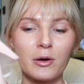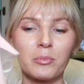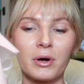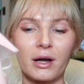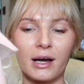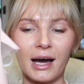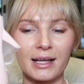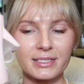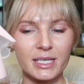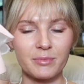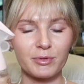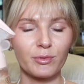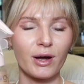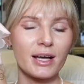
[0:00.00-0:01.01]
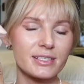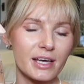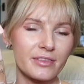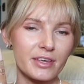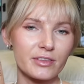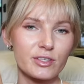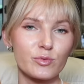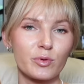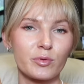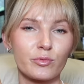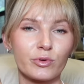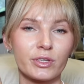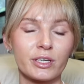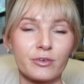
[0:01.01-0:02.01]
but concept wise I think this would be
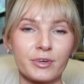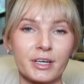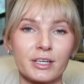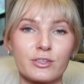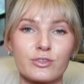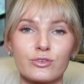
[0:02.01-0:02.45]
really great